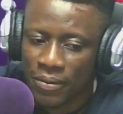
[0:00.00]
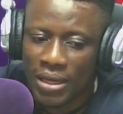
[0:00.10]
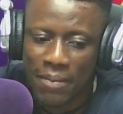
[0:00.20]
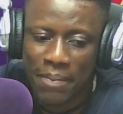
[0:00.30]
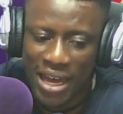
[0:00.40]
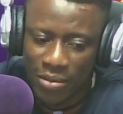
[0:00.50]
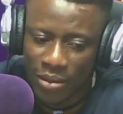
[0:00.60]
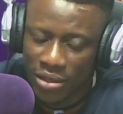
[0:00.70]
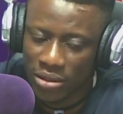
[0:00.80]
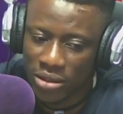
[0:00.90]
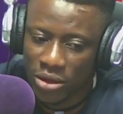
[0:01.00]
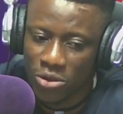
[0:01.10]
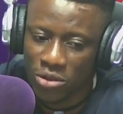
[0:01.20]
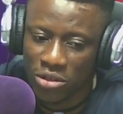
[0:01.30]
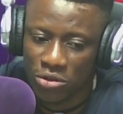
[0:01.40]
The amendments
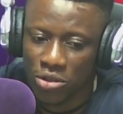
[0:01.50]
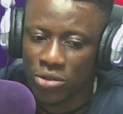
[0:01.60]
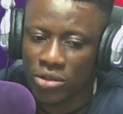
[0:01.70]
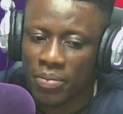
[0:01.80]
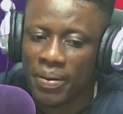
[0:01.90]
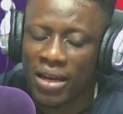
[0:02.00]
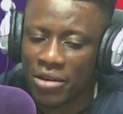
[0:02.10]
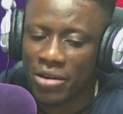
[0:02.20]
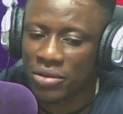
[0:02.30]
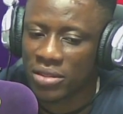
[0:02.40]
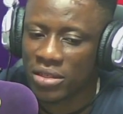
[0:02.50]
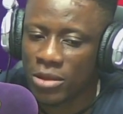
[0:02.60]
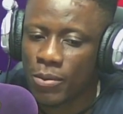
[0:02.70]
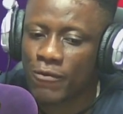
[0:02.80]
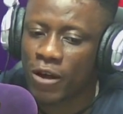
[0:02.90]
also introduced a parliamentary
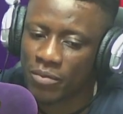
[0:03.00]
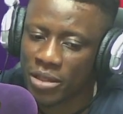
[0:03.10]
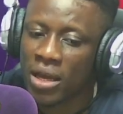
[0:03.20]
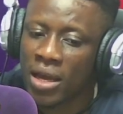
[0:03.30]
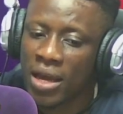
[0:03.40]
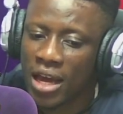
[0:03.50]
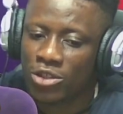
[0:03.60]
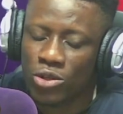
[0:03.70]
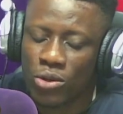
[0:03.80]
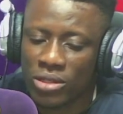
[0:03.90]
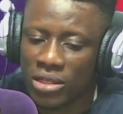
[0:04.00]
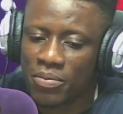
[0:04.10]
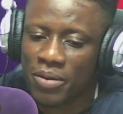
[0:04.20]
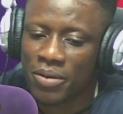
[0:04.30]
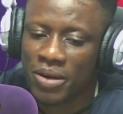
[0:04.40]
system of government and
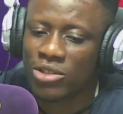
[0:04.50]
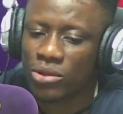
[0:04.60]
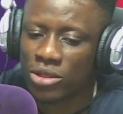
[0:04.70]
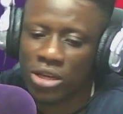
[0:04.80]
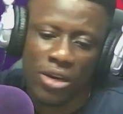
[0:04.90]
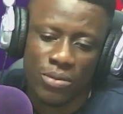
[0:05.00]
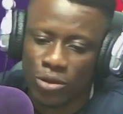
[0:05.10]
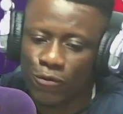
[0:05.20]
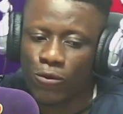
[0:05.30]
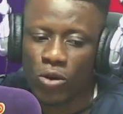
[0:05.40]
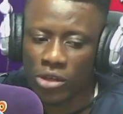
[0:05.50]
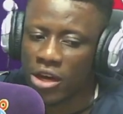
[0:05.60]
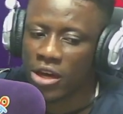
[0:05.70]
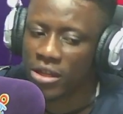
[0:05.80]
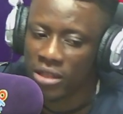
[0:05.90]
shortened presidential terms to 4
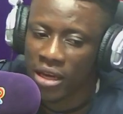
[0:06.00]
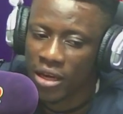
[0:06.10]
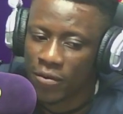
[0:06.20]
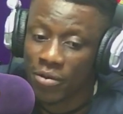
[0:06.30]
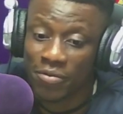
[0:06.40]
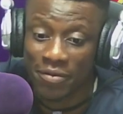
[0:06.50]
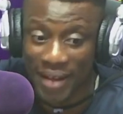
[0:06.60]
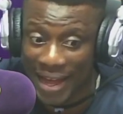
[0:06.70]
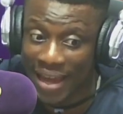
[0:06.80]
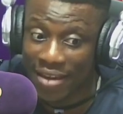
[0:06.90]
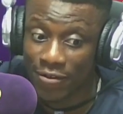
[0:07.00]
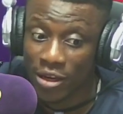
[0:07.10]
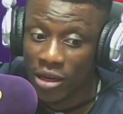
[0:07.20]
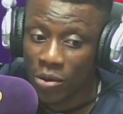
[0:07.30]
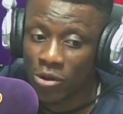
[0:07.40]
years from 5
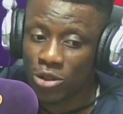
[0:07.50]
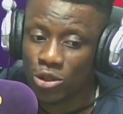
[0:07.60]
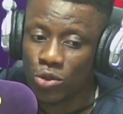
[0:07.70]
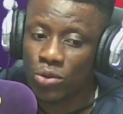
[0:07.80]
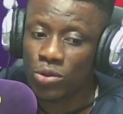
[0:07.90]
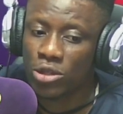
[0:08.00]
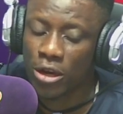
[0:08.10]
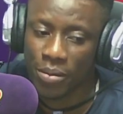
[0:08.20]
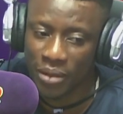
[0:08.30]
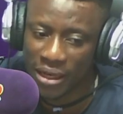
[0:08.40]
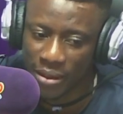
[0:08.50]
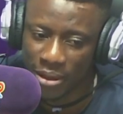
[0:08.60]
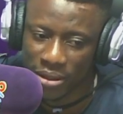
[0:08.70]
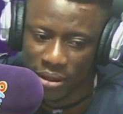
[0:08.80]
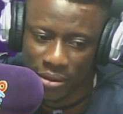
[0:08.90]
with a 2-term
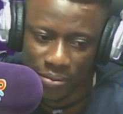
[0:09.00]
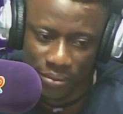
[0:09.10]
limit.